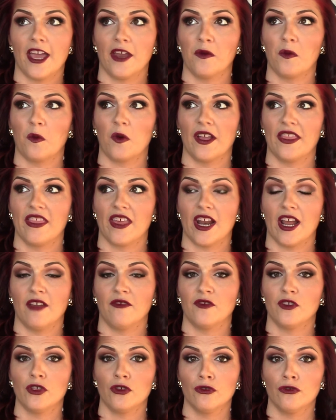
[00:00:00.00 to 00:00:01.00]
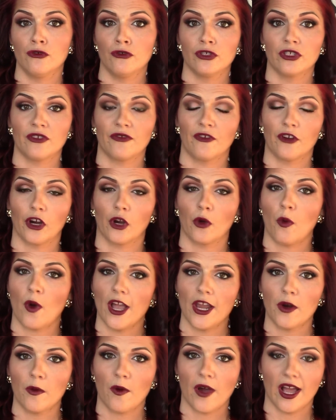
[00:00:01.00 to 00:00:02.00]
and one that I've used for
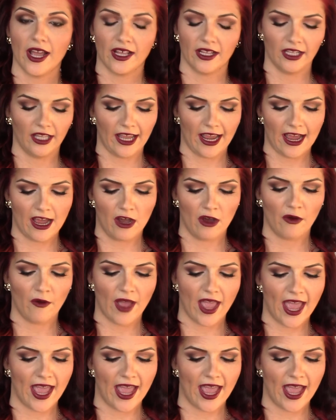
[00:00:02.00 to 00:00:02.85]
quite a while now,